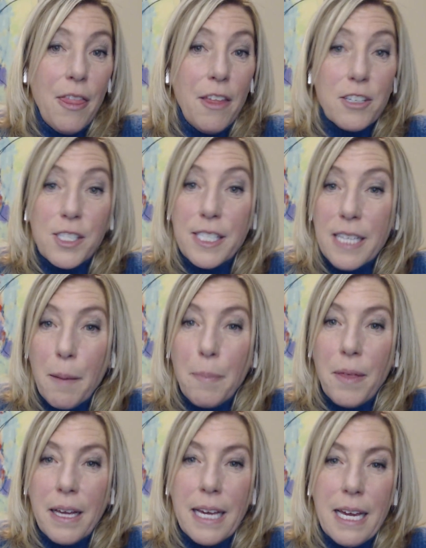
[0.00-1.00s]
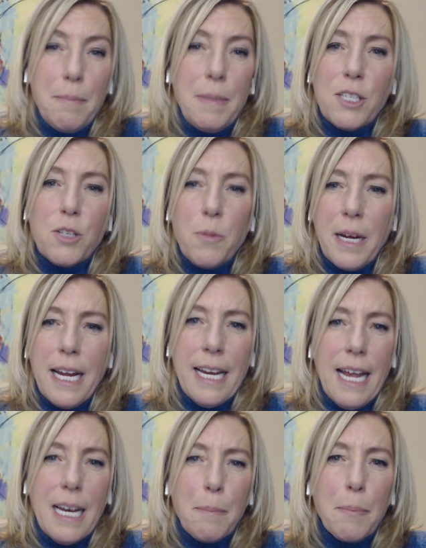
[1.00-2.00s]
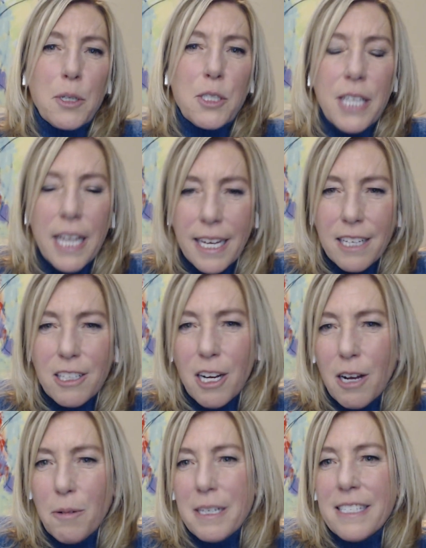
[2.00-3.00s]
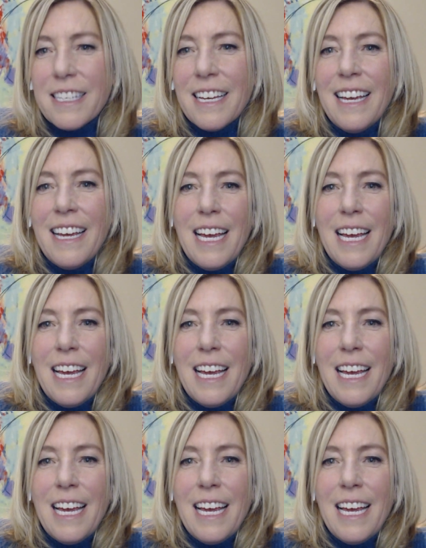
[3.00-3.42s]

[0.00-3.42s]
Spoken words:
There's something in between. And in particular, it was